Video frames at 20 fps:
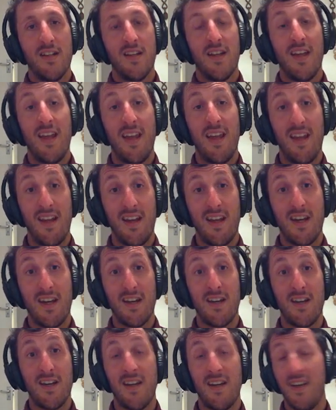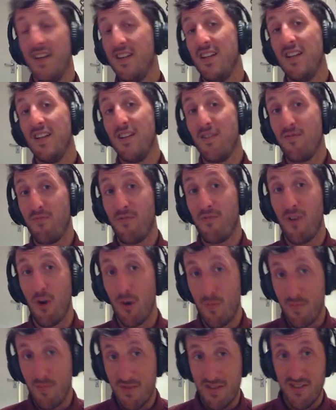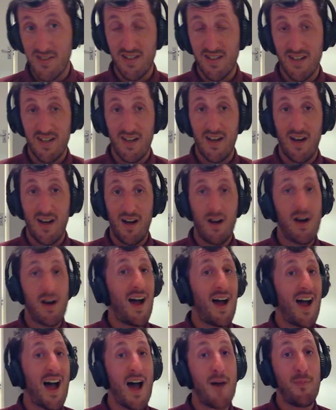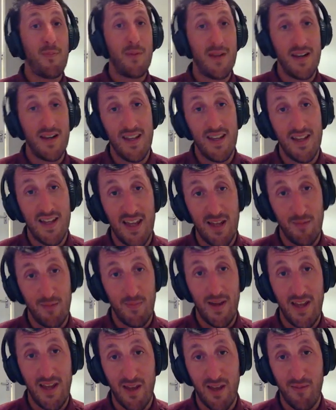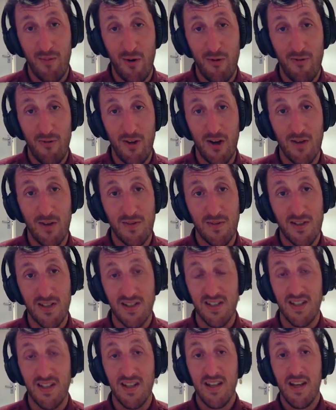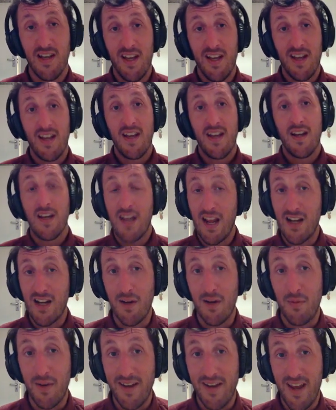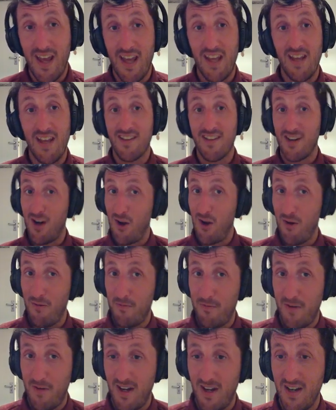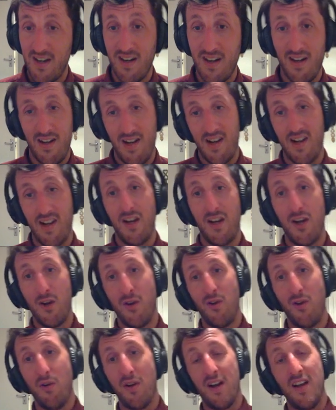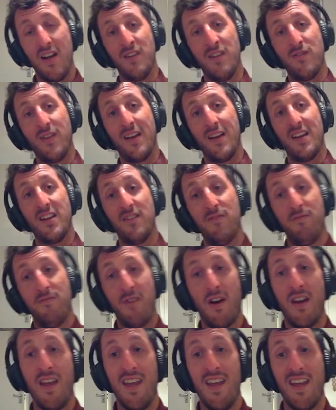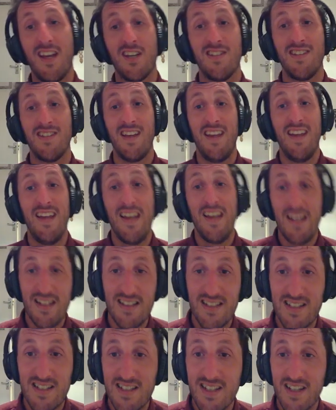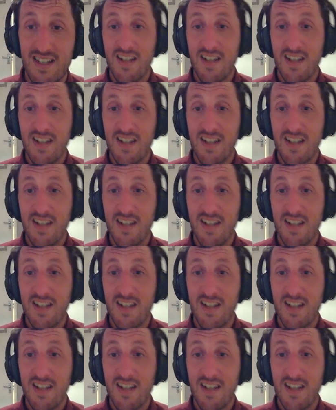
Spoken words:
in these films. I'll happily keep making more films because it takes up my day. It's a lot of fun, and I know you guys think it's funny because it is.